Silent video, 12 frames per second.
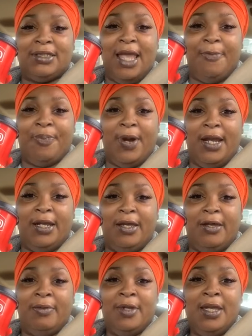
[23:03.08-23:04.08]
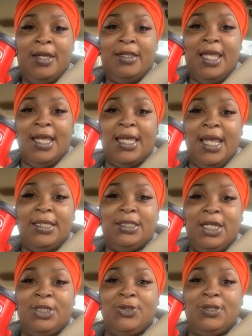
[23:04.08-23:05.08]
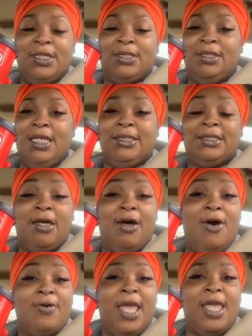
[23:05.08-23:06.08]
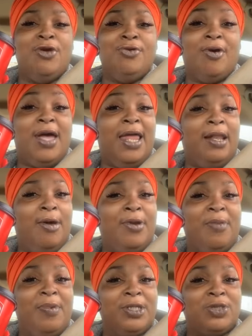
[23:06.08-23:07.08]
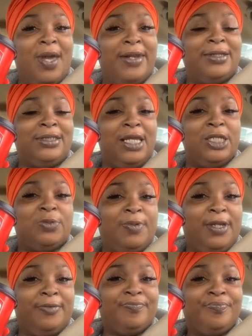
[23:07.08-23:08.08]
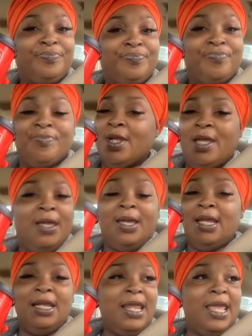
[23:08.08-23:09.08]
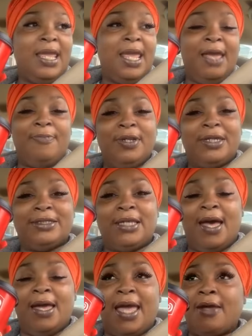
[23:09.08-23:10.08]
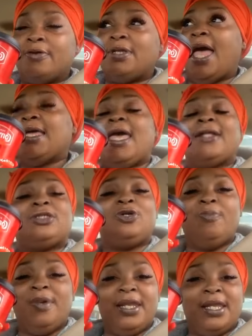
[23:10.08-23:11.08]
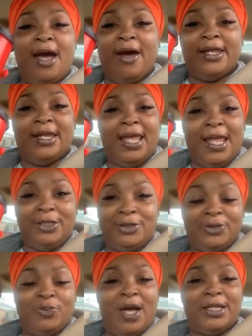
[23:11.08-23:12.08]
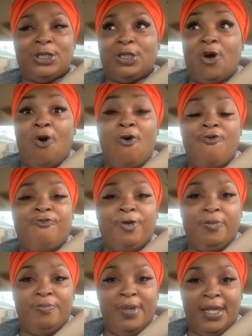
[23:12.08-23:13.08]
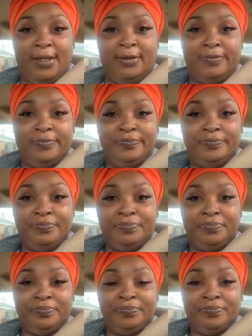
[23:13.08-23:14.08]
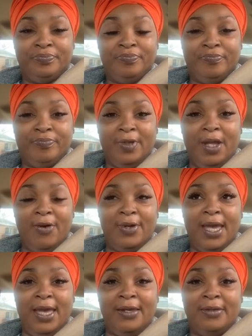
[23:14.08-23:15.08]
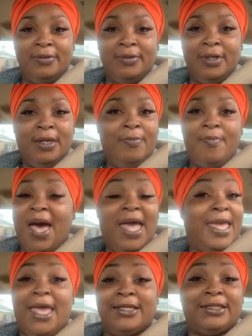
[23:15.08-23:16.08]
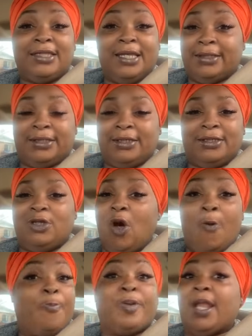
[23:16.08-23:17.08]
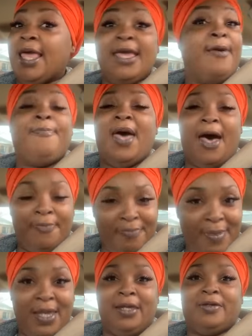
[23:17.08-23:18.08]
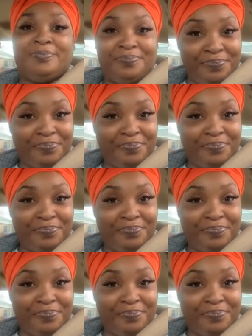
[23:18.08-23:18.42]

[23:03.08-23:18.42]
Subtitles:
stay prayed up. They can't touch you, sis. Lisa, okay, you know how long they've been trying to touch me? It ain't happening because God, I got too many guardian angels watching over me. Okay. My ancestors don't play about me.